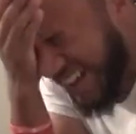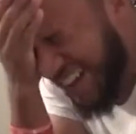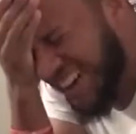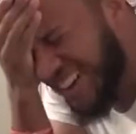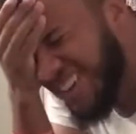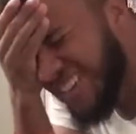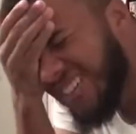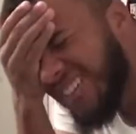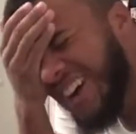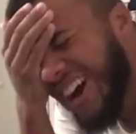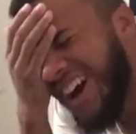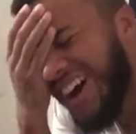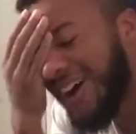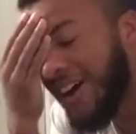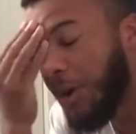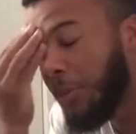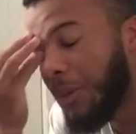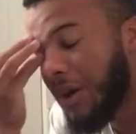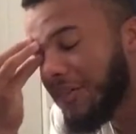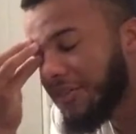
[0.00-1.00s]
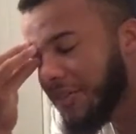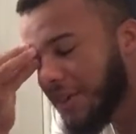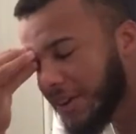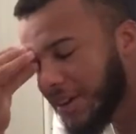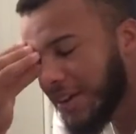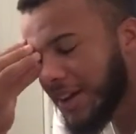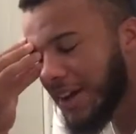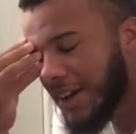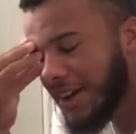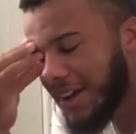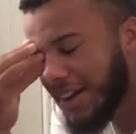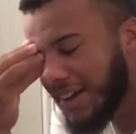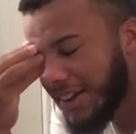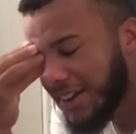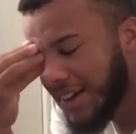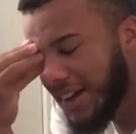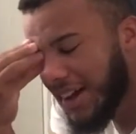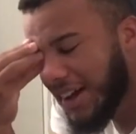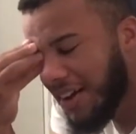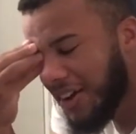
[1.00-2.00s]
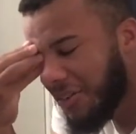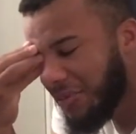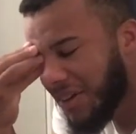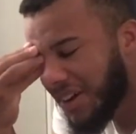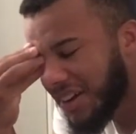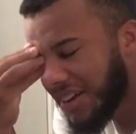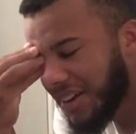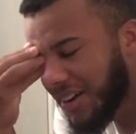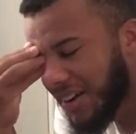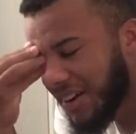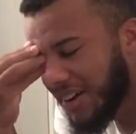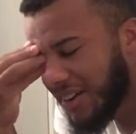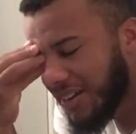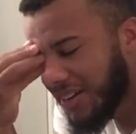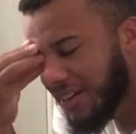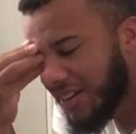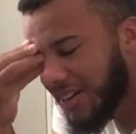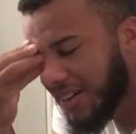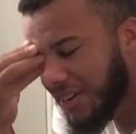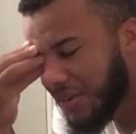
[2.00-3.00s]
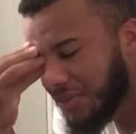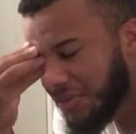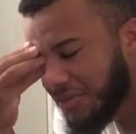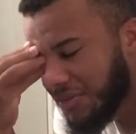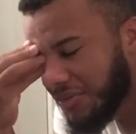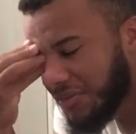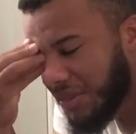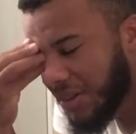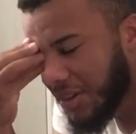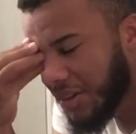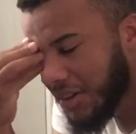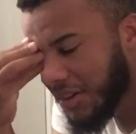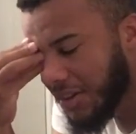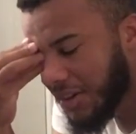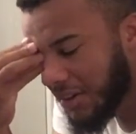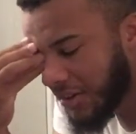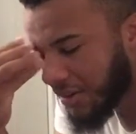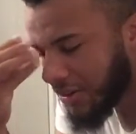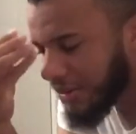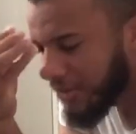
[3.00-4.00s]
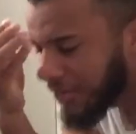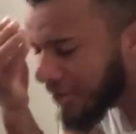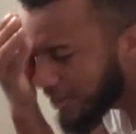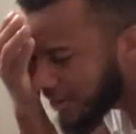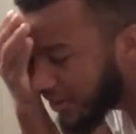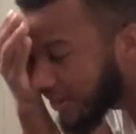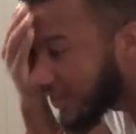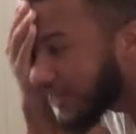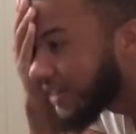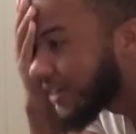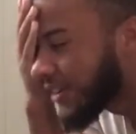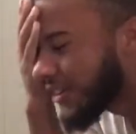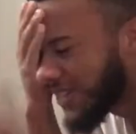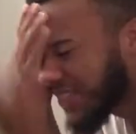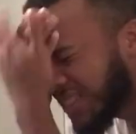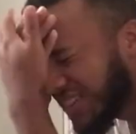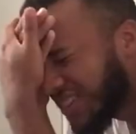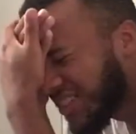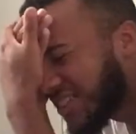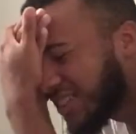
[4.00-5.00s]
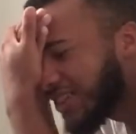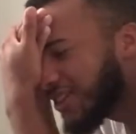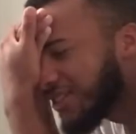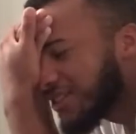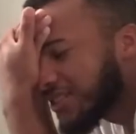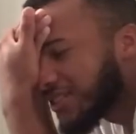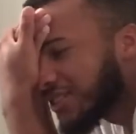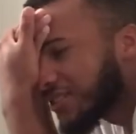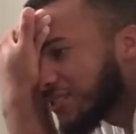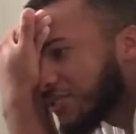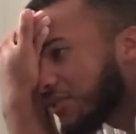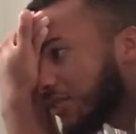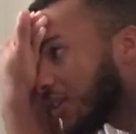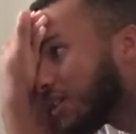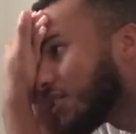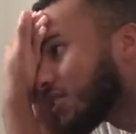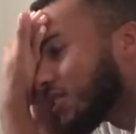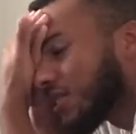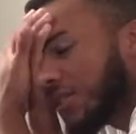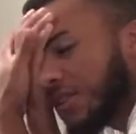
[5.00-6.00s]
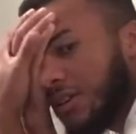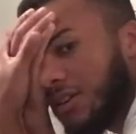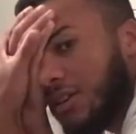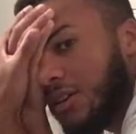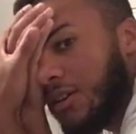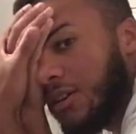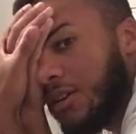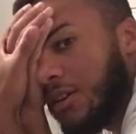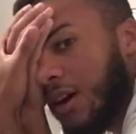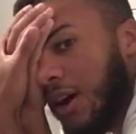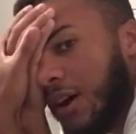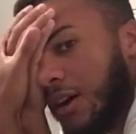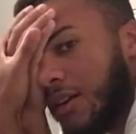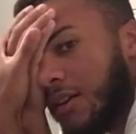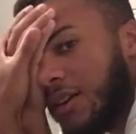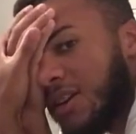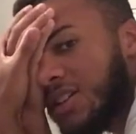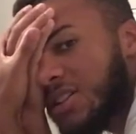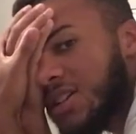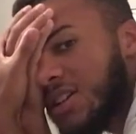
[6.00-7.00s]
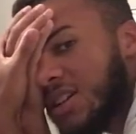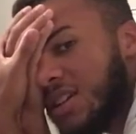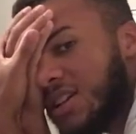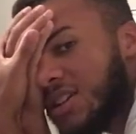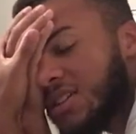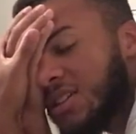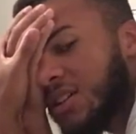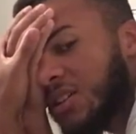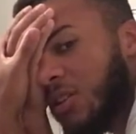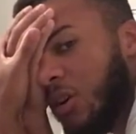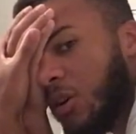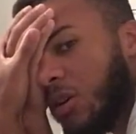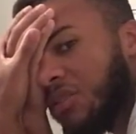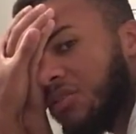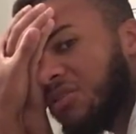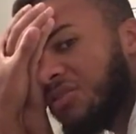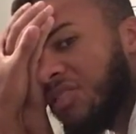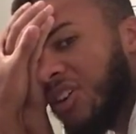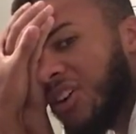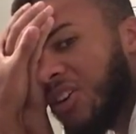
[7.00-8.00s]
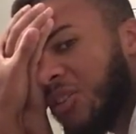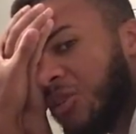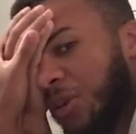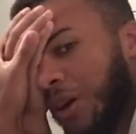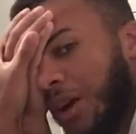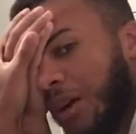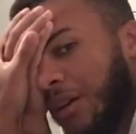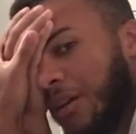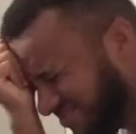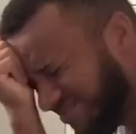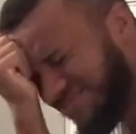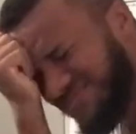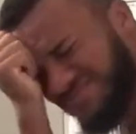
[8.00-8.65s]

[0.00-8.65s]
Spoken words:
Ow, my fucking headache. Oh my god. Oh, fucking hell. Jesus Christ. This shit needs to go the fuck away.